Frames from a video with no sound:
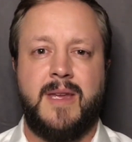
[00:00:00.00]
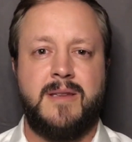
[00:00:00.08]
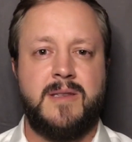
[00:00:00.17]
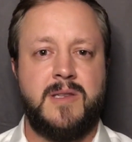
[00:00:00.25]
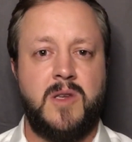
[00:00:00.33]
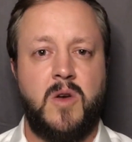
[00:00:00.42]

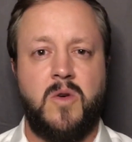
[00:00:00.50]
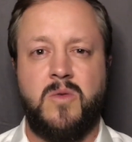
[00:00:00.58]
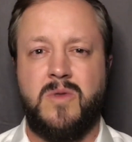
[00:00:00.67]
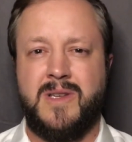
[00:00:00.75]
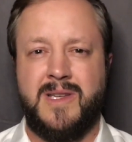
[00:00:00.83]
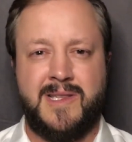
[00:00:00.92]

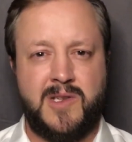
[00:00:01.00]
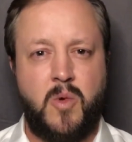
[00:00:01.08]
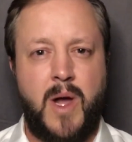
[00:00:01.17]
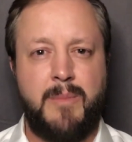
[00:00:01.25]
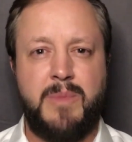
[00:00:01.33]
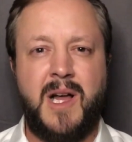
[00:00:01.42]
So it's
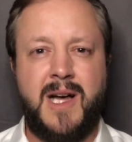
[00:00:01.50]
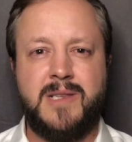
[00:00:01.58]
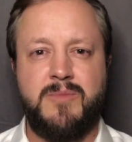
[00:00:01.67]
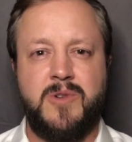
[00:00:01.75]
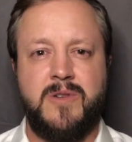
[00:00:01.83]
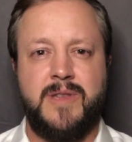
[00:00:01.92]
quite
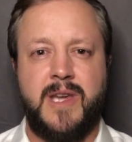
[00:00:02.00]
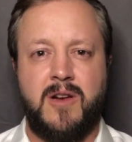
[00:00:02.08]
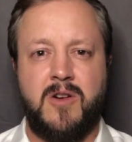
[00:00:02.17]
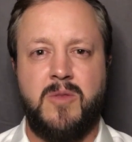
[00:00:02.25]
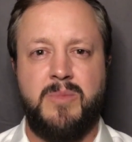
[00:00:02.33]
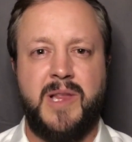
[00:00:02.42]
plausible that
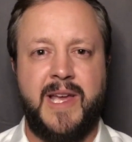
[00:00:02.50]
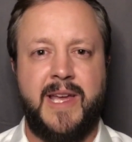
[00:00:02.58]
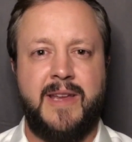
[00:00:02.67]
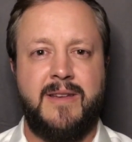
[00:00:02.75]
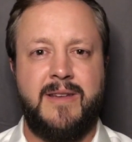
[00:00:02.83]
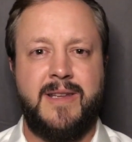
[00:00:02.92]
her
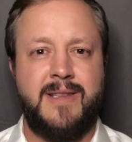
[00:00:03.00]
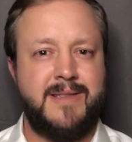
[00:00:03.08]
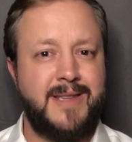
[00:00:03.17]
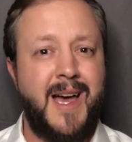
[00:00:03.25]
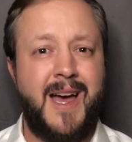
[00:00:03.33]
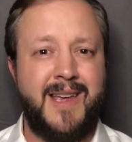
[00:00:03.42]
plan is
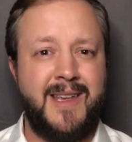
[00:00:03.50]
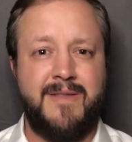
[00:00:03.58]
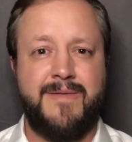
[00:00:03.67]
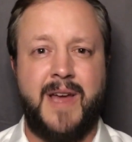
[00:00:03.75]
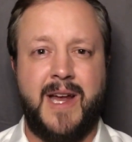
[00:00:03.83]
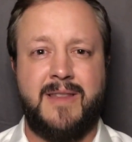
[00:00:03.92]
not in
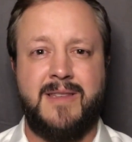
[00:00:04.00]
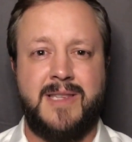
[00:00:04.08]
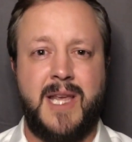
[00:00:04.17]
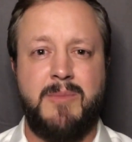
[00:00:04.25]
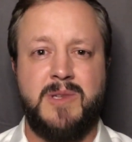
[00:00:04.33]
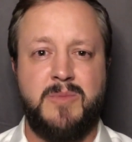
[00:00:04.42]
fact the
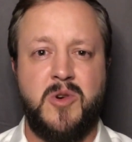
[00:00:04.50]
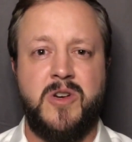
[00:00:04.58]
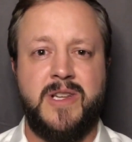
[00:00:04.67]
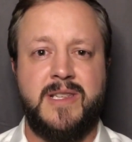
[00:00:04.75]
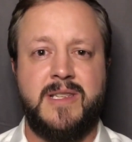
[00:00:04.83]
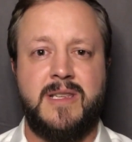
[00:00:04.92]
same as
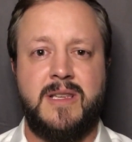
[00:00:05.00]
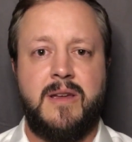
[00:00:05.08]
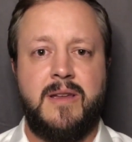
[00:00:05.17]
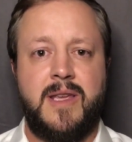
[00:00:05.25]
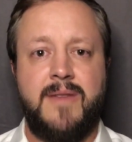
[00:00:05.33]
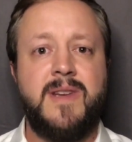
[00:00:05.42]
Bernie's,
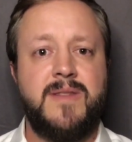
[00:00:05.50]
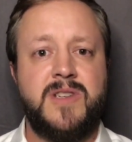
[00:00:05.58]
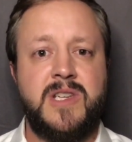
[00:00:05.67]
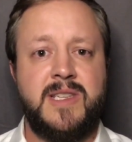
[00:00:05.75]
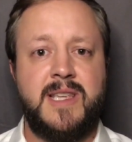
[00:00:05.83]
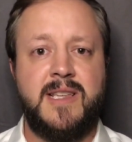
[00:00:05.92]
even if
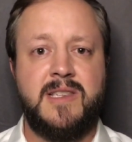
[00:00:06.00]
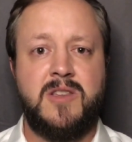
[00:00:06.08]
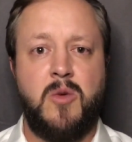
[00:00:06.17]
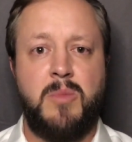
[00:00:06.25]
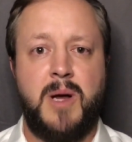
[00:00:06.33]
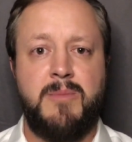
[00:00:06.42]
she says
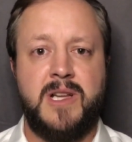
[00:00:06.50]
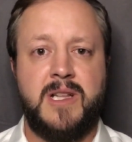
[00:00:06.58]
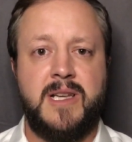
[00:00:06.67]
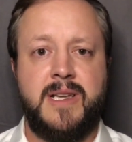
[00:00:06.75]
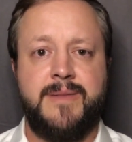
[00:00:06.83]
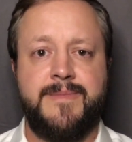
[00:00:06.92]
so
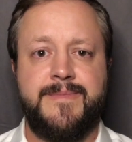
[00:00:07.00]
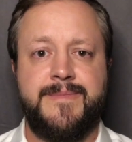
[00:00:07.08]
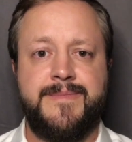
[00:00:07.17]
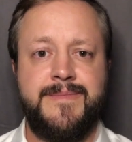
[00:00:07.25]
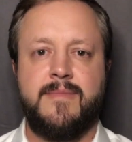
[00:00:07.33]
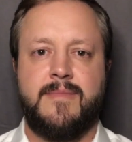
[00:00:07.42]
publicly.
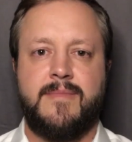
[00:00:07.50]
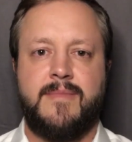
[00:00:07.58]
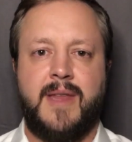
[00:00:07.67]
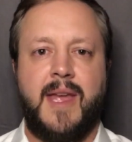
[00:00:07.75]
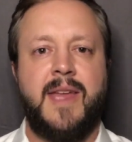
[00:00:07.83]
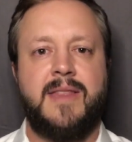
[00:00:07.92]

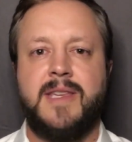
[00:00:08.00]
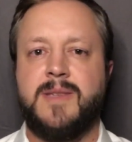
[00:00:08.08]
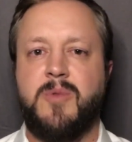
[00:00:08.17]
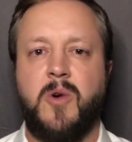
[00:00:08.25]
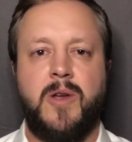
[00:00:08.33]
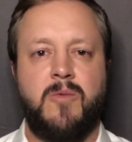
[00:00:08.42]
At this
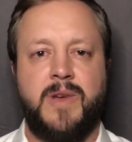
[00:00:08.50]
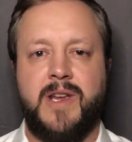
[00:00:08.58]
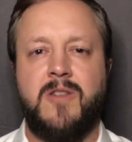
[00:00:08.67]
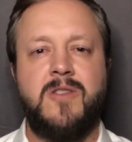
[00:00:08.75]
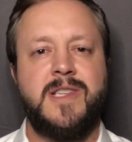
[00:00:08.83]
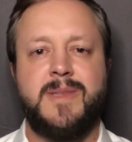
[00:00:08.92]
point, we
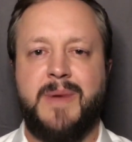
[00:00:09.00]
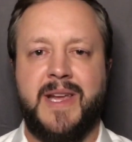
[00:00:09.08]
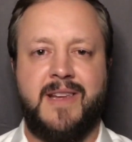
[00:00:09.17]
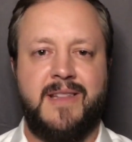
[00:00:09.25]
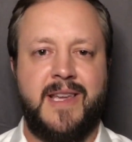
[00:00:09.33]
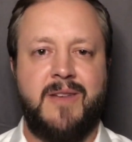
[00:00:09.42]
can only
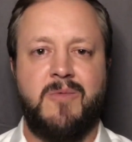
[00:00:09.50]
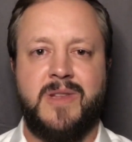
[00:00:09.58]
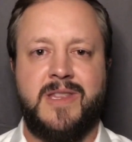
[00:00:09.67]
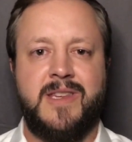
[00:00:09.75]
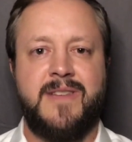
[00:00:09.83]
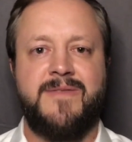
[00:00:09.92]
speculate
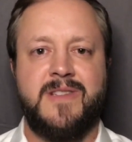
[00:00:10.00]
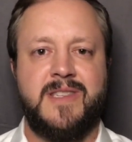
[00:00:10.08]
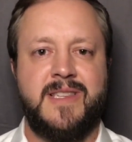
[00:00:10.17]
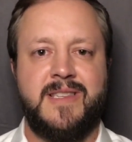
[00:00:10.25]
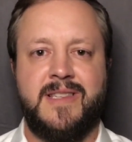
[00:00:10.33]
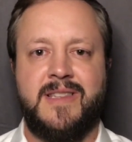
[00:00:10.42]
what the
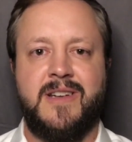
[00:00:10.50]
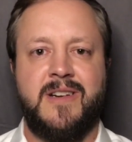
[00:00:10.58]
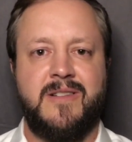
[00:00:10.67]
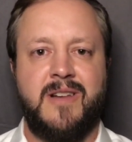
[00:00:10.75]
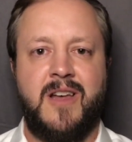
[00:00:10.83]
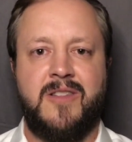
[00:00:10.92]
differences in
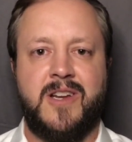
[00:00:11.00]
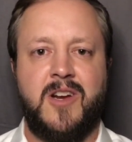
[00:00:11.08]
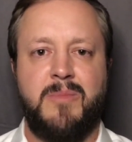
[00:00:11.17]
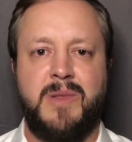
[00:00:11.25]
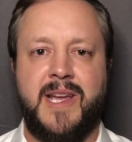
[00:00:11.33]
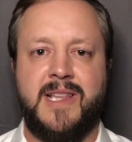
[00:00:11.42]
their
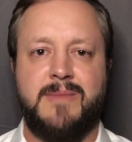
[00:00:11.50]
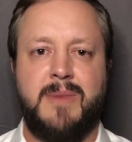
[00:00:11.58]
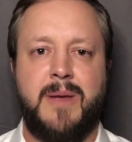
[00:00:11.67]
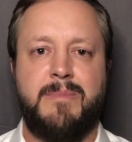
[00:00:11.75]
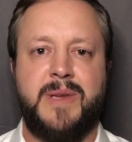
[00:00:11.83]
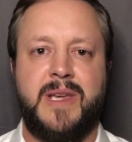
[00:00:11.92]
healthcare plans
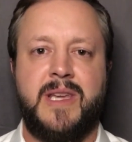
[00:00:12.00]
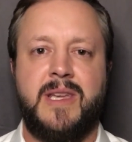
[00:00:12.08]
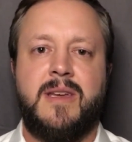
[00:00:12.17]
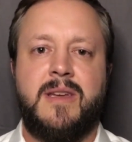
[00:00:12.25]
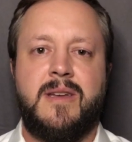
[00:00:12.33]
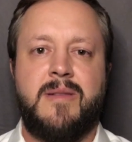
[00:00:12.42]
might be,
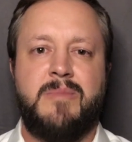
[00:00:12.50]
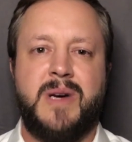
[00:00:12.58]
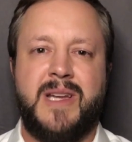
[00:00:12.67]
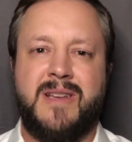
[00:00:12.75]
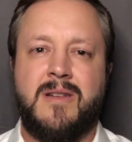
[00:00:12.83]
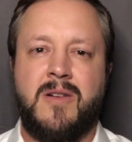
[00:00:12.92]

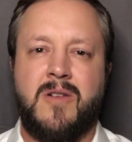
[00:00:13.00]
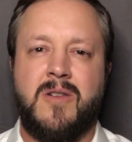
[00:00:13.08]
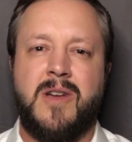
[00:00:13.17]
but her